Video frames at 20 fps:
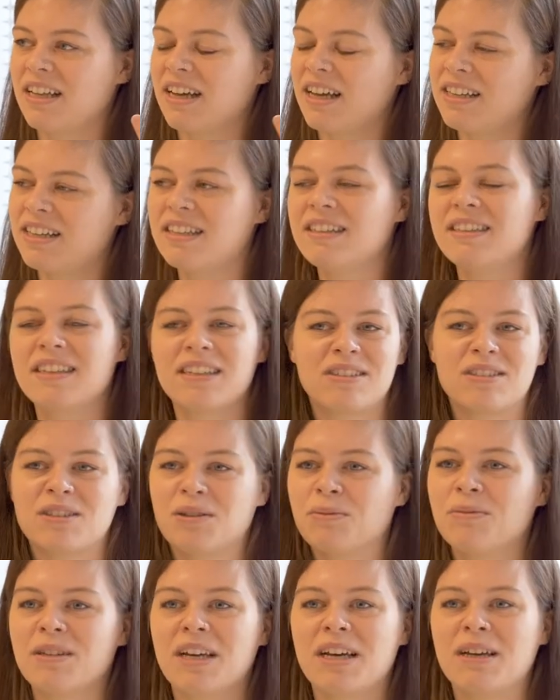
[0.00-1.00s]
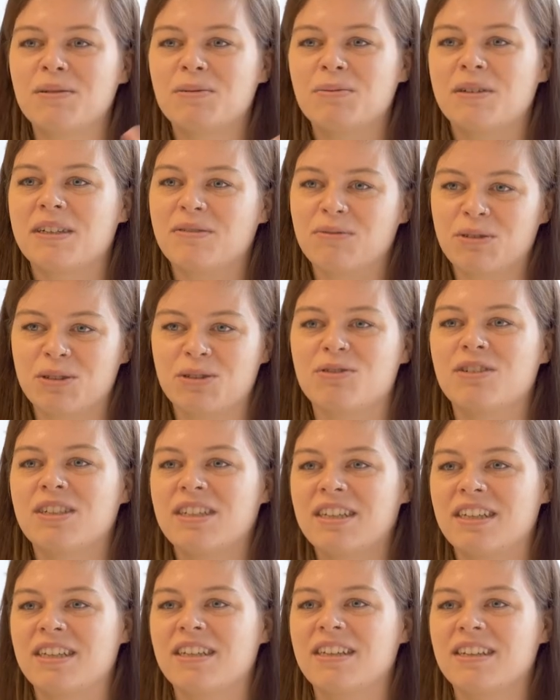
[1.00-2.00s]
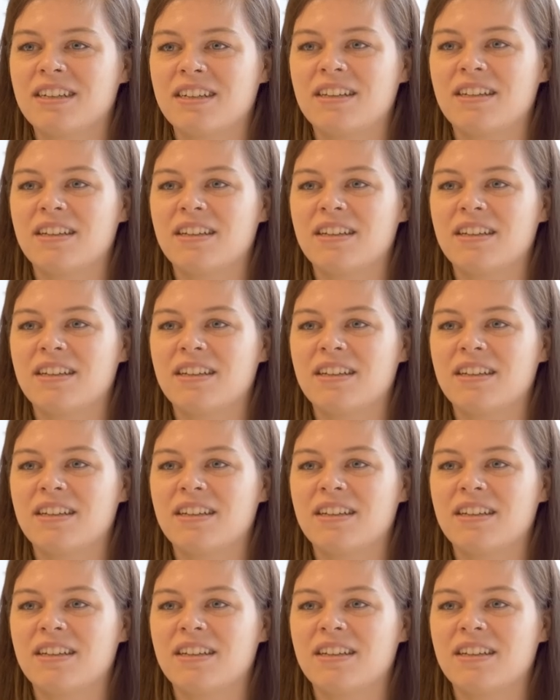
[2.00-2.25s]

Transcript: did that sometimes, but it was really,